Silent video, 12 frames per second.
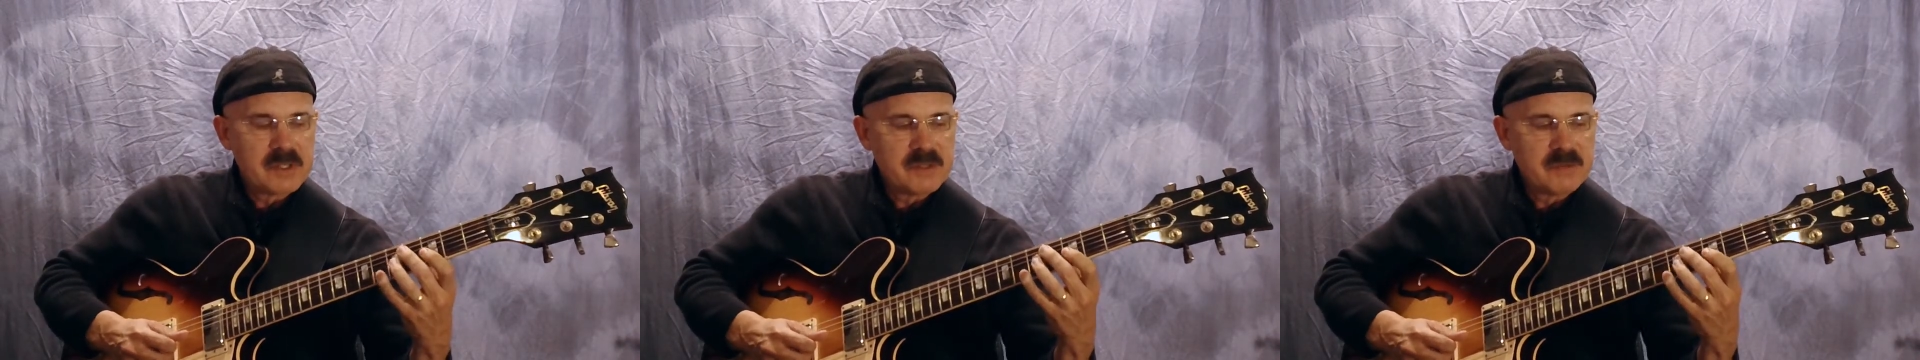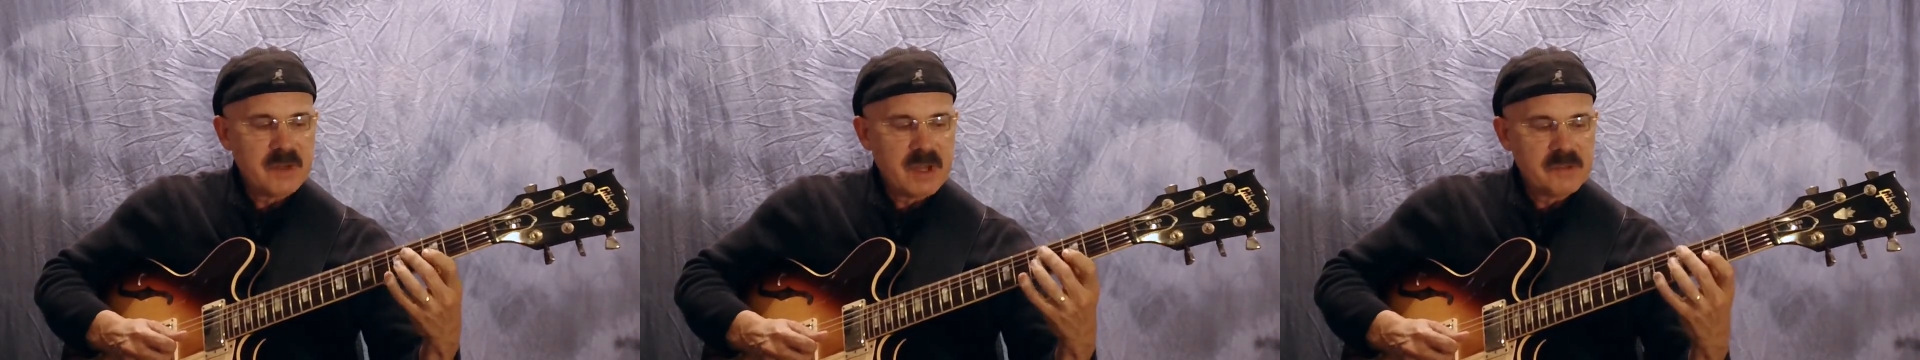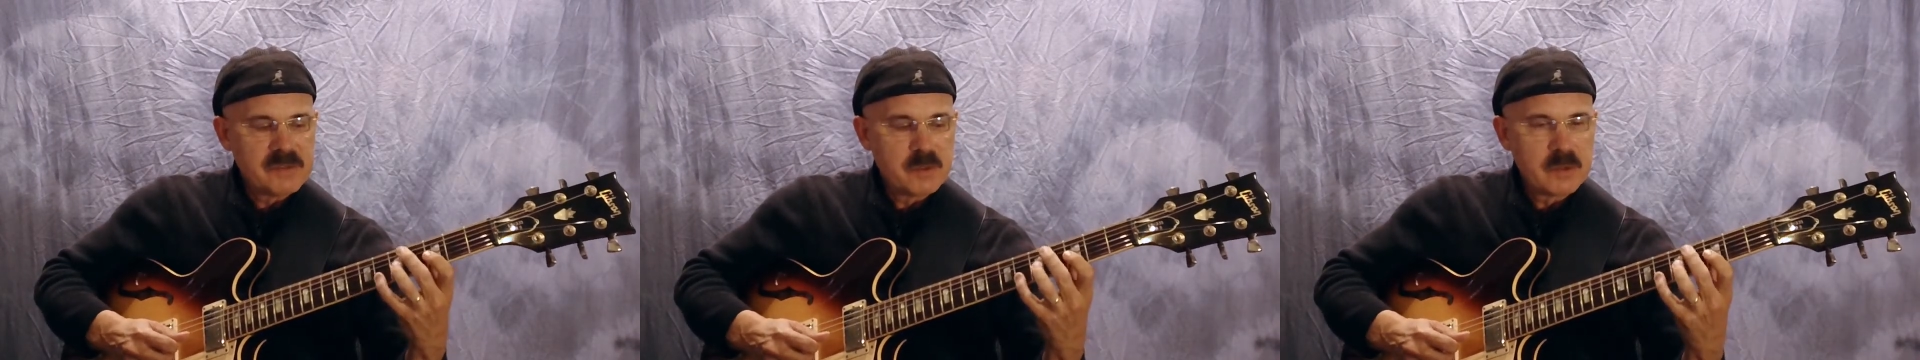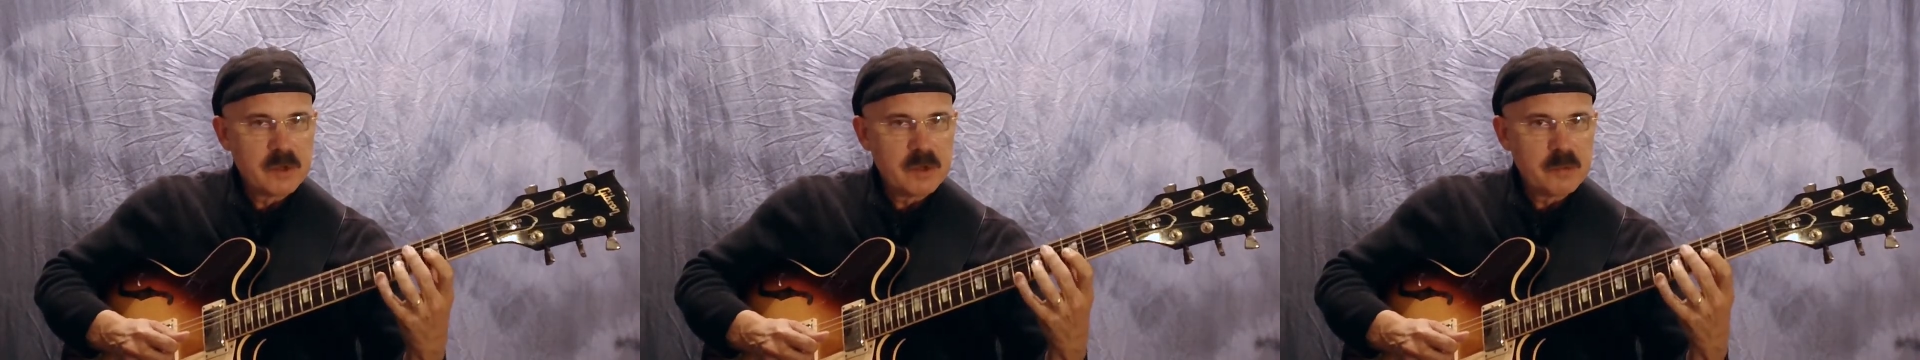is involved, so
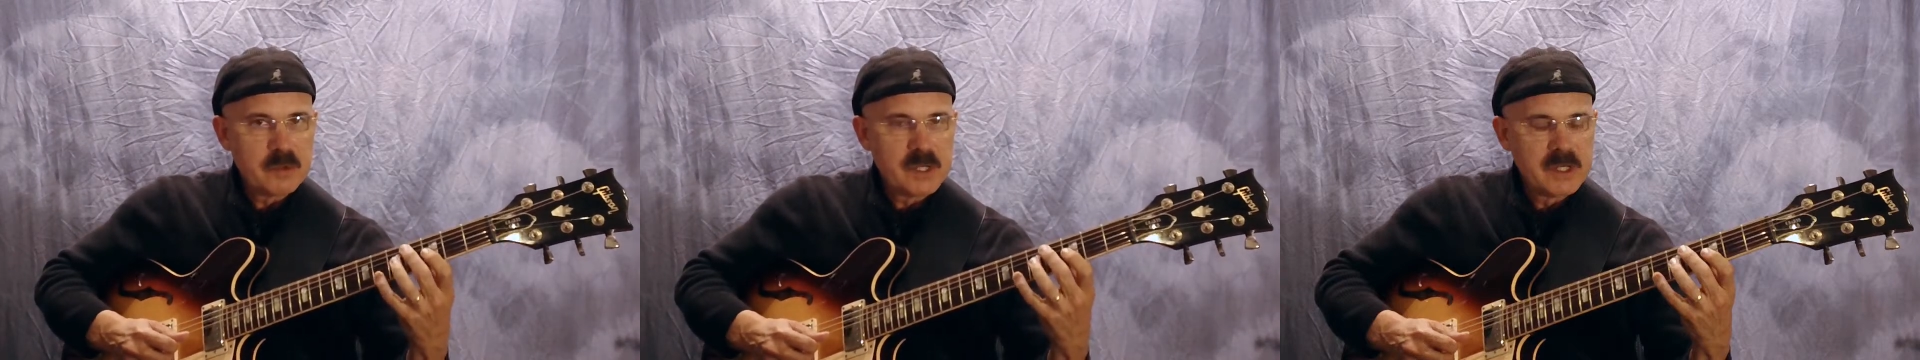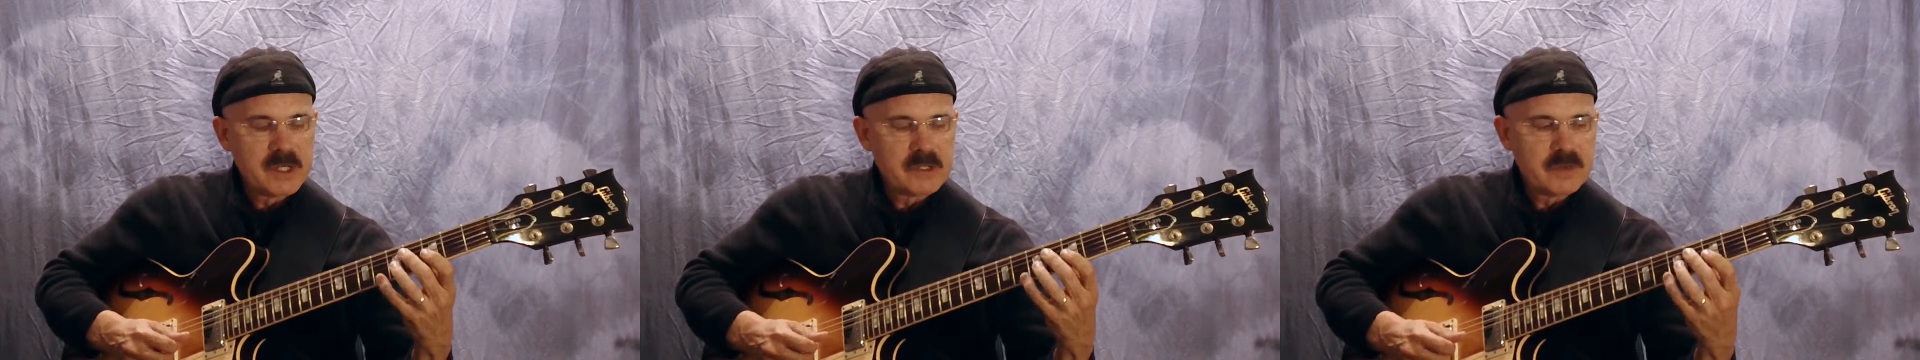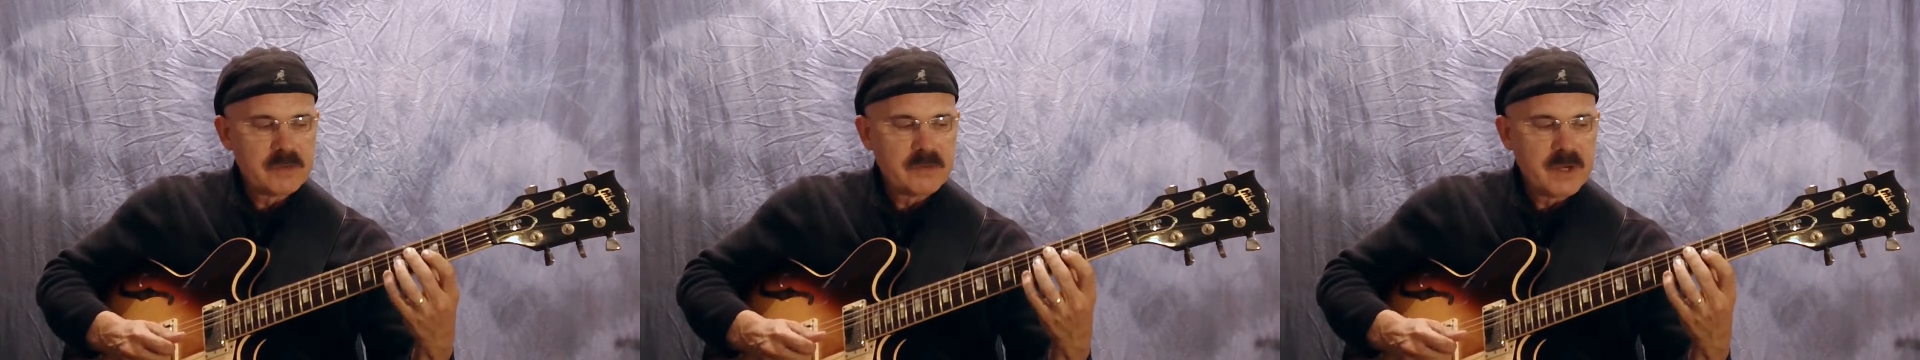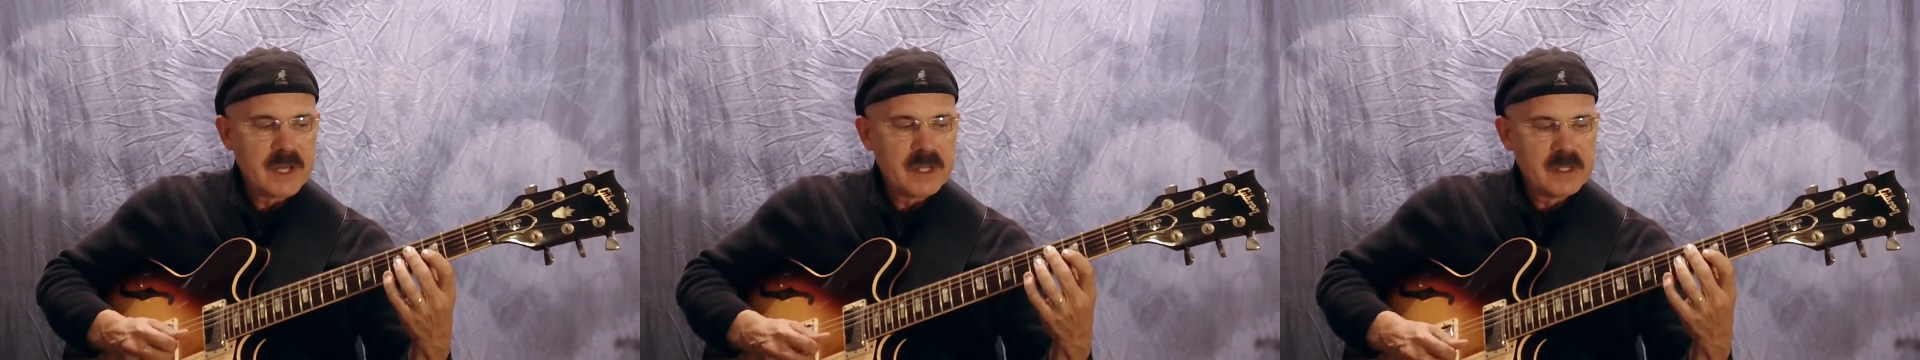we go up 1 additional
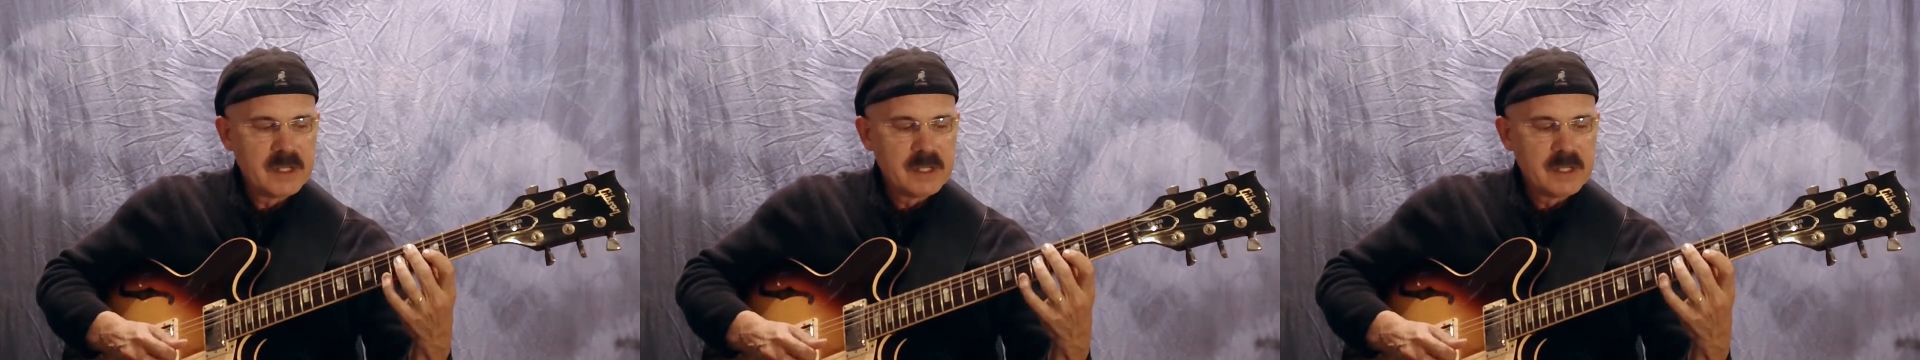fret,